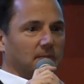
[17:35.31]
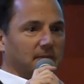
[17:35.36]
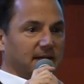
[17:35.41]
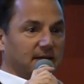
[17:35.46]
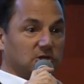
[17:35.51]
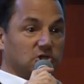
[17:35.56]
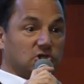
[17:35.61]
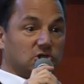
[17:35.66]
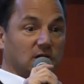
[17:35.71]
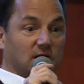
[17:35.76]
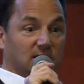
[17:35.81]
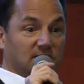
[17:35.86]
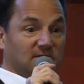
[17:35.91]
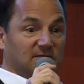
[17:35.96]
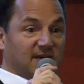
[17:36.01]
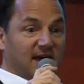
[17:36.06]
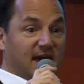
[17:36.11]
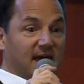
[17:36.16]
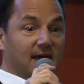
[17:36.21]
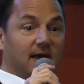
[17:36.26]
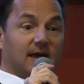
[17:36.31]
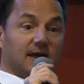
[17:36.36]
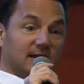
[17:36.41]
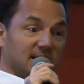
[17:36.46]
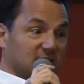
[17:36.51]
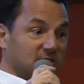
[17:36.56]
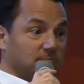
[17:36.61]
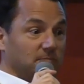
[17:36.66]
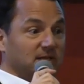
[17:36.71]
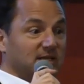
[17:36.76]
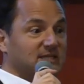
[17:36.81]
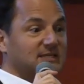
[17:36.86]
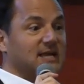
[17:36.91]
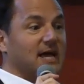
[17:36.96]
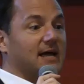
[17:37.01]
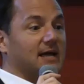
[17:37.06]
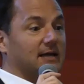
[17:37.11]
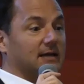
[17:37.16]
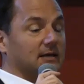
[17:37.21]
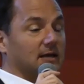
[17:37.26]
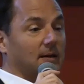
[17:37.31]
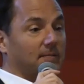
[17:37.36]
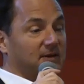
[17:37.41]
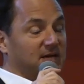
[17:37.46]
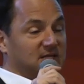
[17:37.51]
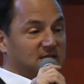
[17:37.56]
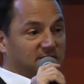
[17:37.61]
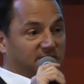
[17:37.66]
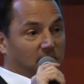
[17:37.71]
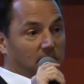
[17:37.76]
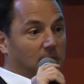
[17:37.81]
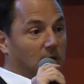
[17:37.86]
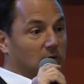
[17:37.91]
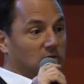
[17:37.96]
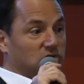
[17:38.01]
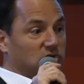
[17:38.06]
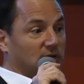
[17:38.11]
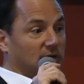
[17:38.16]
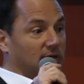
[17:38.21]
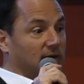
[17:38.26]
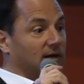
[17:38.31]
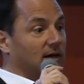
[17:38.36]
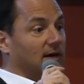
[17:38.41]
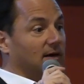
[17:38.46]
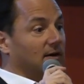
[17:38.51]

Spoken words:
managed to convey in a split second a piece of emotion